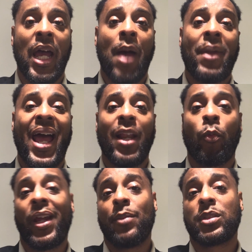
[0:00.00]
I'm
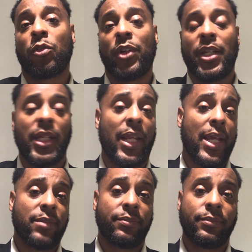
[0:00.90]
Alan Williams, the
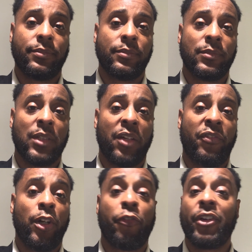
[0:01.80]
Realionaire.
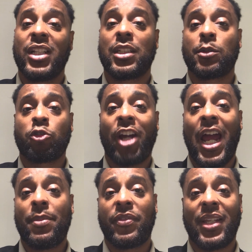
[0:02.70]
Feel free to
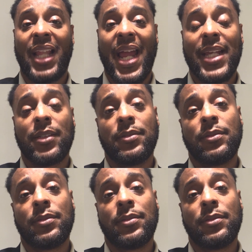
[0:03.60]
subscribe if you like.